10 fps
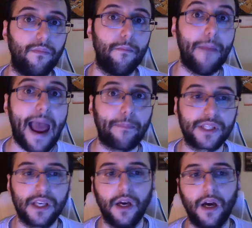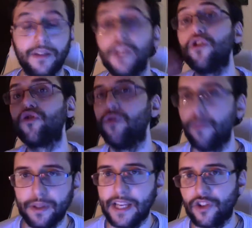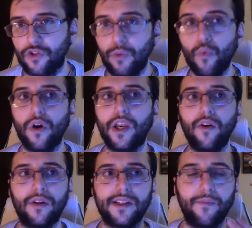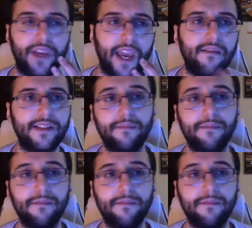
maps, another studio potentially working on something else,